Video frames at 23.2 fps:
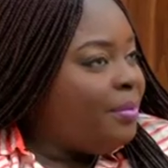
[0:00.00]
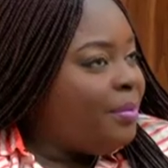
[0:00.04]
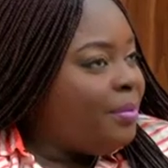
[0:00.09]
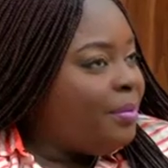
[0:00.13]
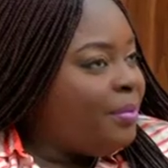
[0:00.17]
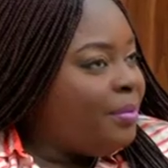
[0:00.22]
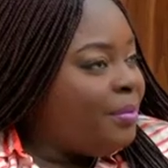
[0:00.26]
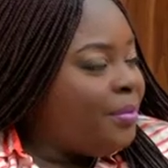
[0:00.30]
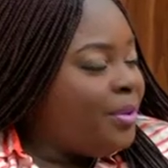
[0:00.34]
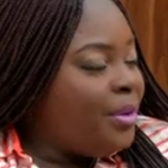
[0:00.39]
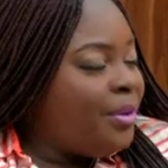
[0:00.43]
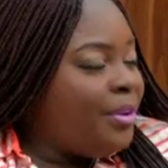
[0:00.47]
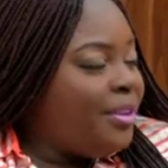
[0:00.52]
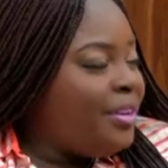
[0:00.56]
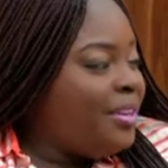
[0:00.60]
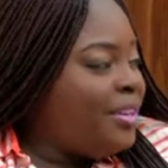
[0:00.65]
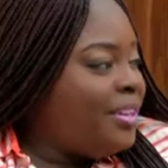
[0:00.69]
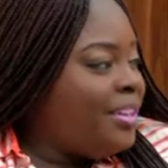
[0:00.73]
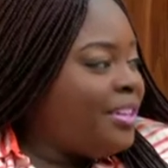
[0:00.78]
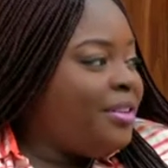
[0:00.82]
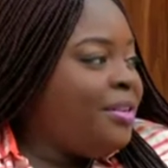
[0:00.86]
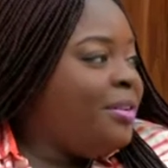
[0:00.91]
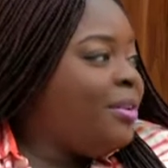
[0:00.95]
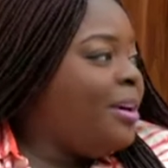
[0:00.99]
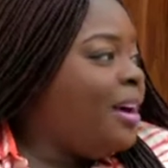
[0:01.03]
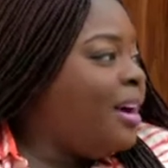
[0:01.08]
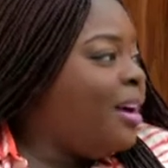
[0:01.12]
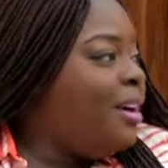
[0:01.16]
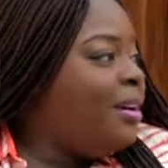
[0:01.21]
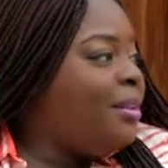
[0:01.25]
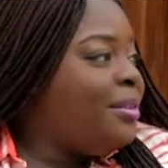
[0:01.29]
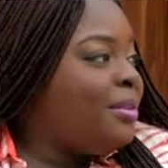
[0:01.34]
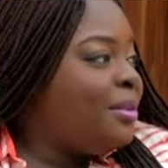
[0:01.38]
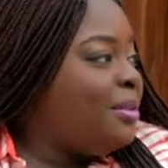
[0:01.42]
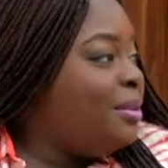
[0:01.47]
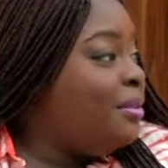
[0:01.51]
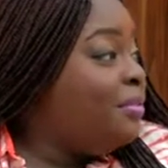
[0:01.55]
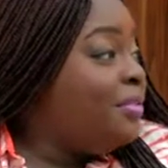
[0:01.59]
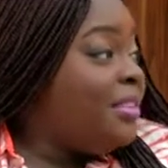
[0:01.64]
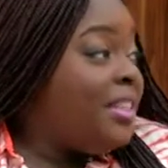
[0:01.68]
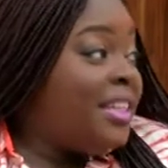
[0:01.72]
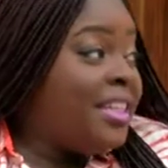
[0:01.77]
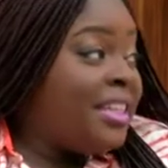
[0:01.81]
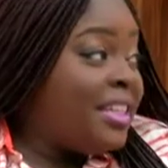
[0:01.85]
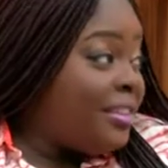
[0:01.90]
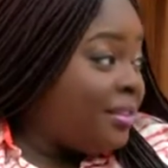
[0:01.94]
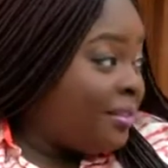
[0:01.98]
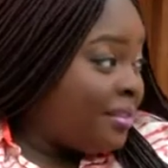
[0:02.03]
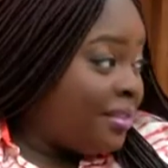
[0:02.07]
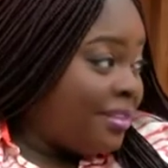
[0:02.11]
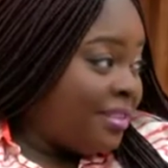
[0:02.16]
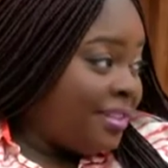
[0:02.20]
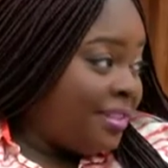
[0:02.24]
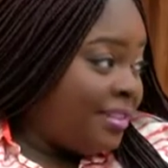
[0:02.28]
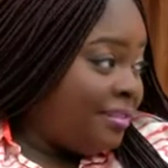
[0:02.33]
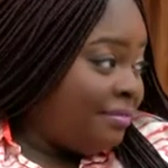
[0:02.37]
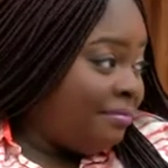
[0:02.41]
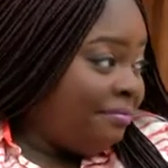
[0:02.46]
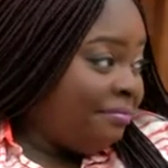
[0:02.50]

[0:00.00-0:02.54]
we already know how COVID hit us.